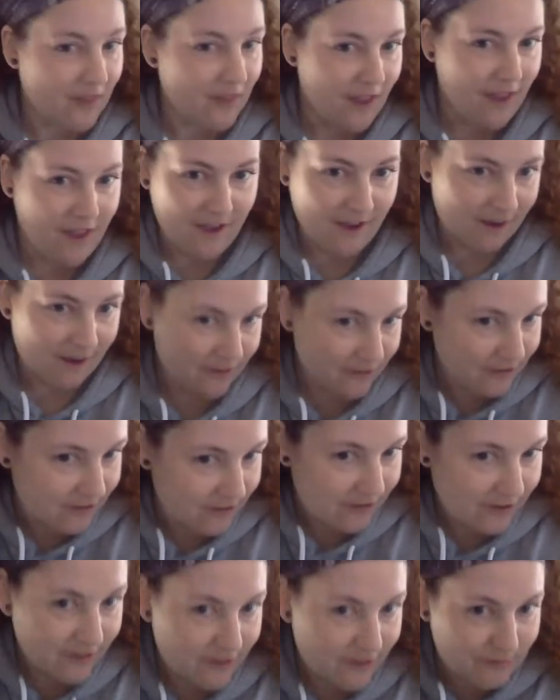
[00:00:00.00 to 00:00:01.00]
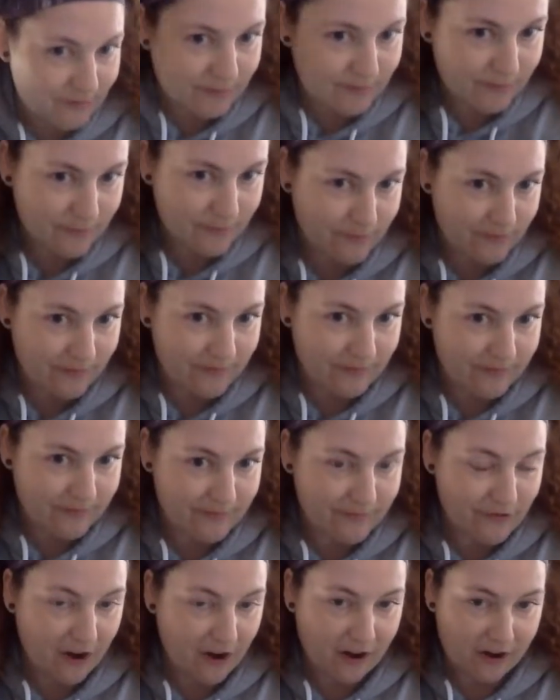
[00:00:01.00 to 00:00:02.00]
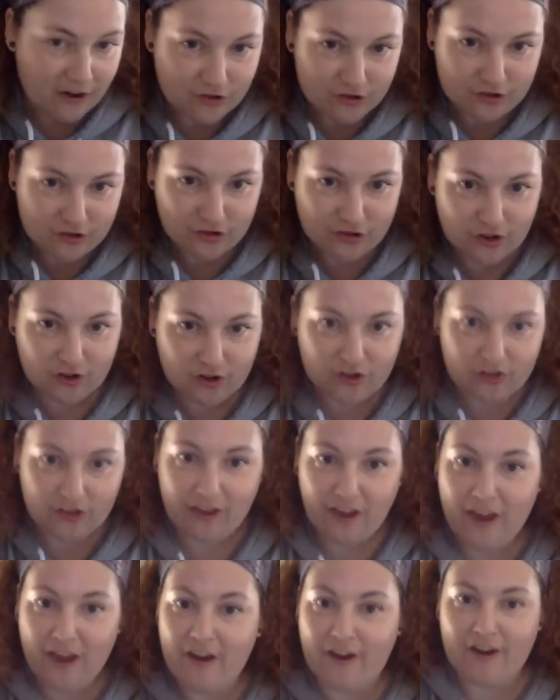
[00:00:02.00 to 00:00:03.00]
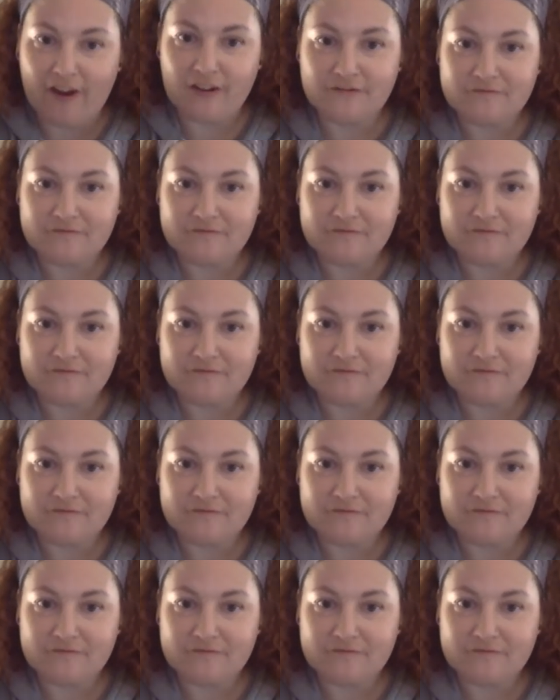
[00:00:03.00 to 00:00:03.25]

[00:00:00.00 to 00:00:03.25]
and reddish curly hair.